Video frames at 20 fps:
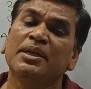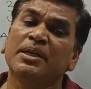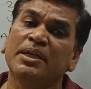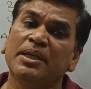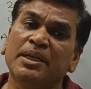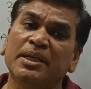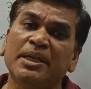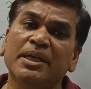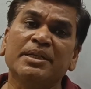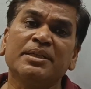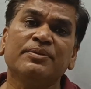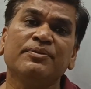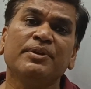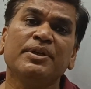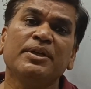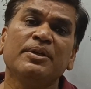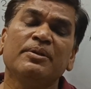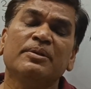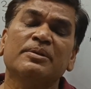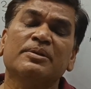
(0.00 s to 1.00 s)
In next
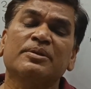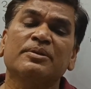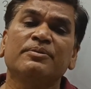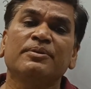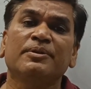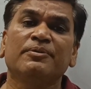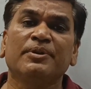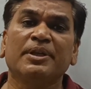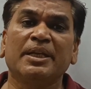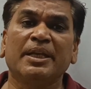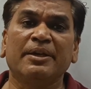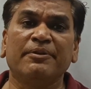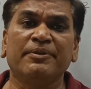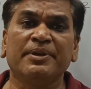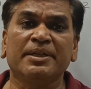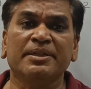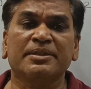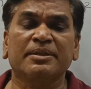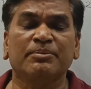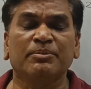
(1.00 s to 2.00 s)
video also we will
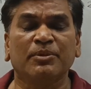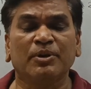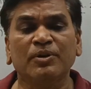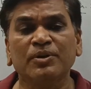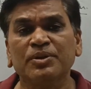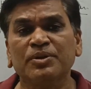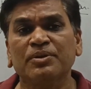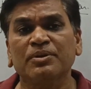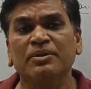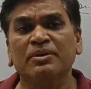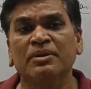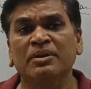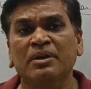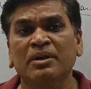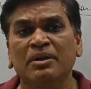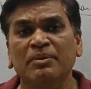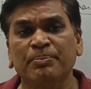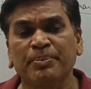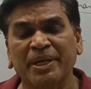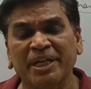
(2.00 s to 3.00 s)
having some more
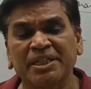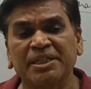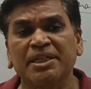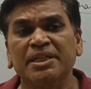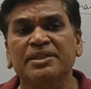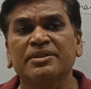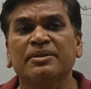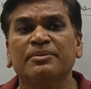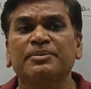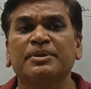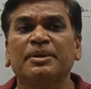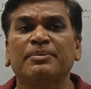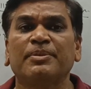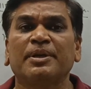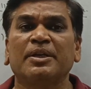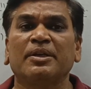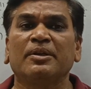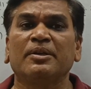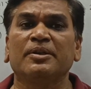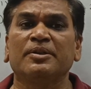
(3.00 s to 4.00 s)
practice of the
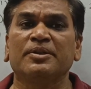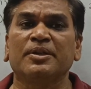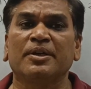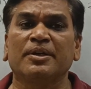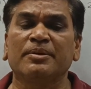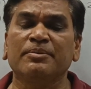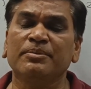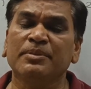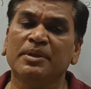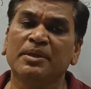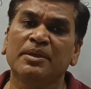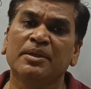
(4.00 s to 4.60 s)
Bernoulli theorem.